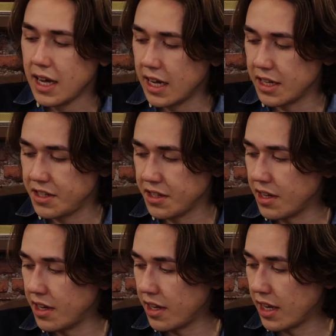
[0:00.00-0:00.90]
as
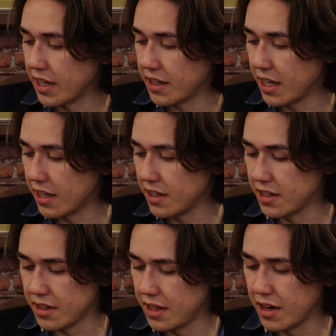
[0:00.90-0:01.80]
like that
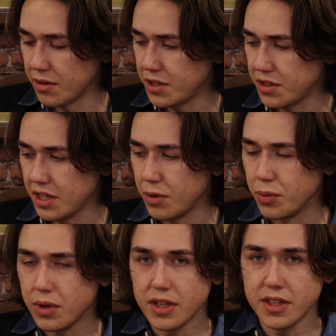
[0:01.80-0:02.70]
there's just a
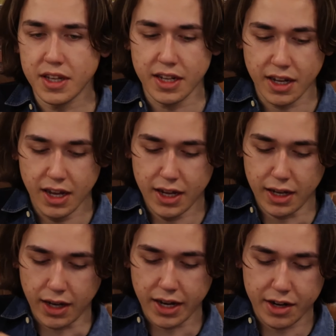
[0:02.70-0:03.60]
really thin
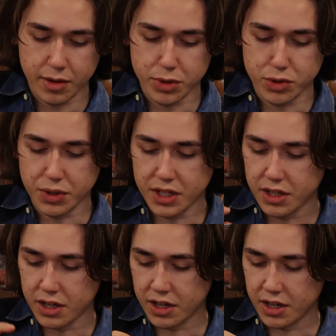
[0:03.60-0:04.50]
layer between
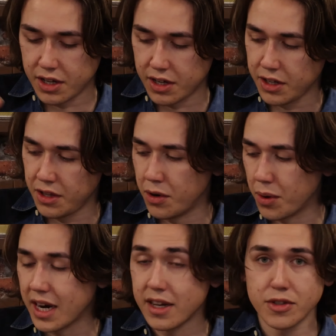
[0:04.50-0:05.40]
your
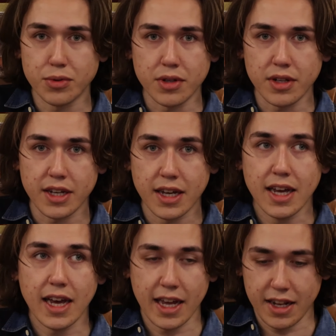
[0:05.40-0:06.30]
hands really
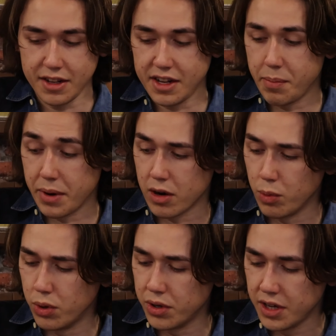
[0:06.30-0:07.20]
and the bare
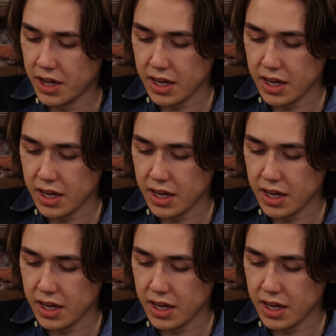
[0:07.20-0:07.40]
wood,